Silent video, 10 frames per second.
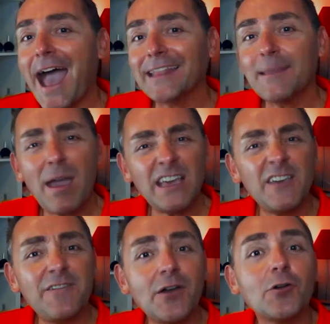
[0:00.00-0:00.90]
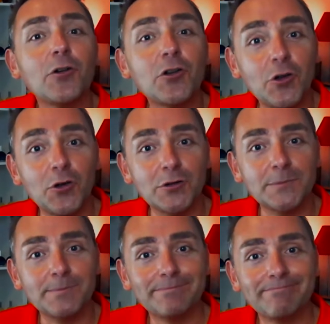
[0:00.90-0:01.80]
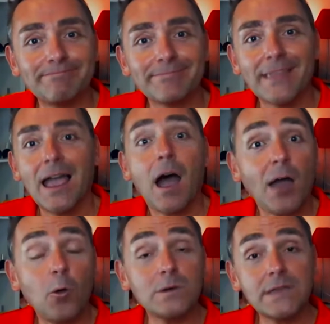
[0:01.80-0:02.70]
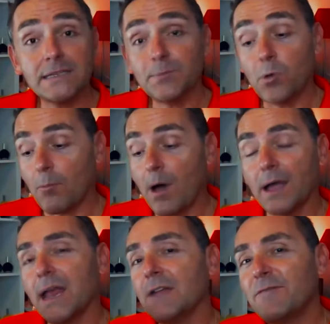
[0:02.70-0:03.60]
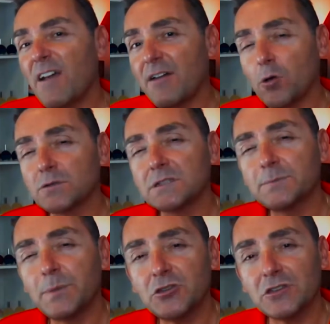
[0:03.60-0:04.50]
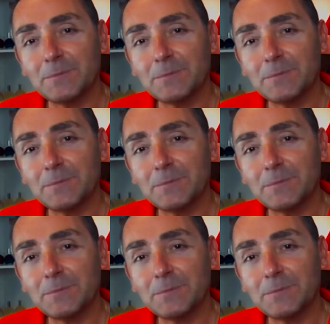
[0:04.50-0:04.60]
and they make you feel good. I always like to put mine in very auspicious